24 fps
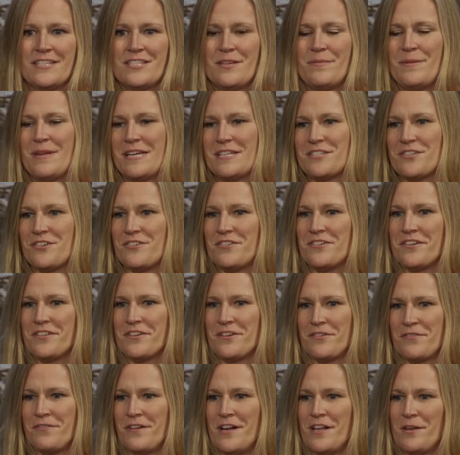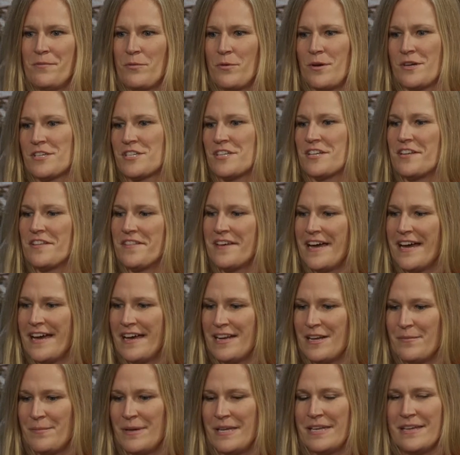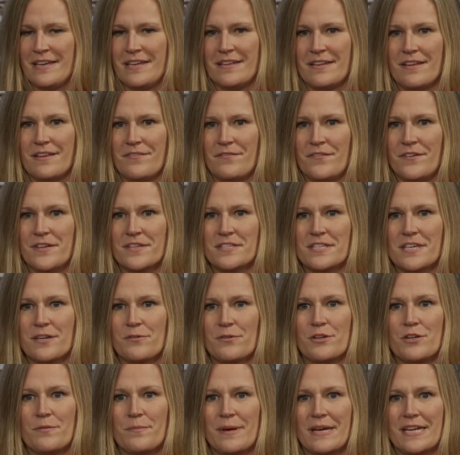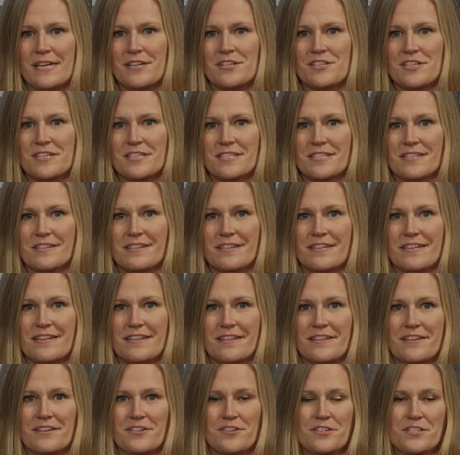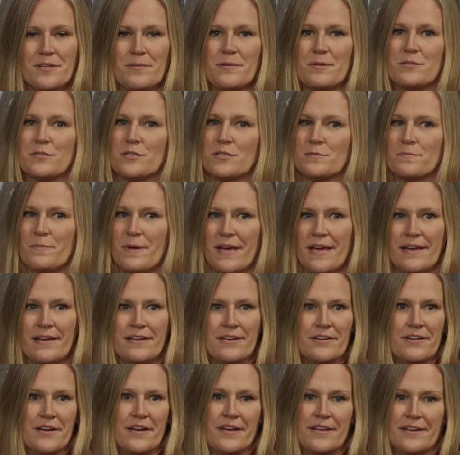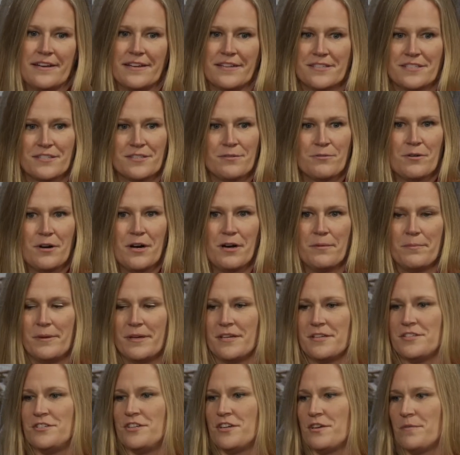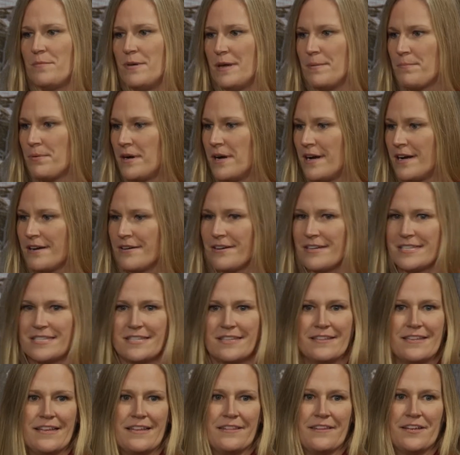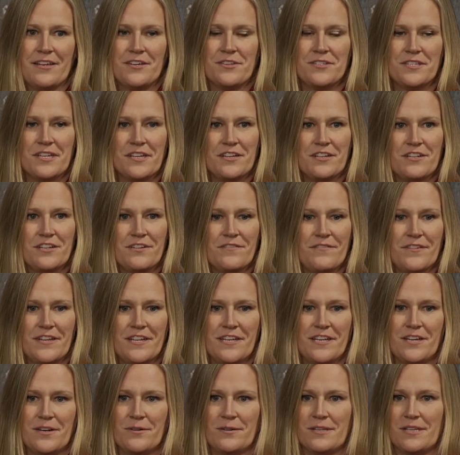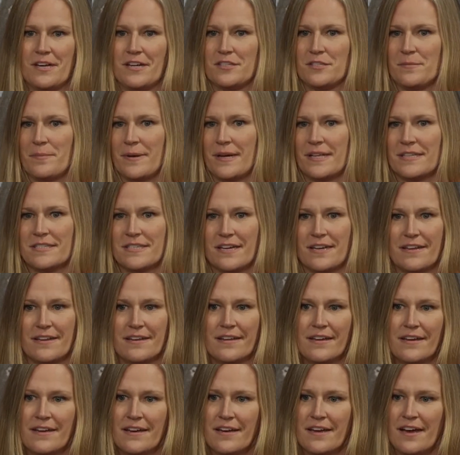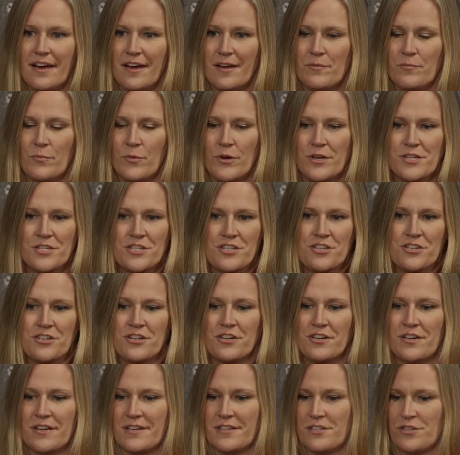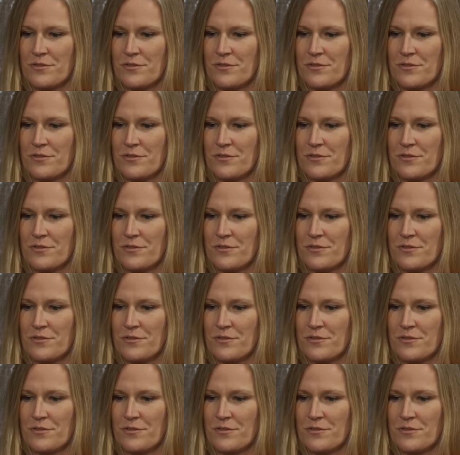I'm going to ask you another follow-up question to that. I mean, it feels like when you're managing salinity that you're sometimes just banging your head against the wall because you can make progress, and then, like you said in your video, it all depends on moisture and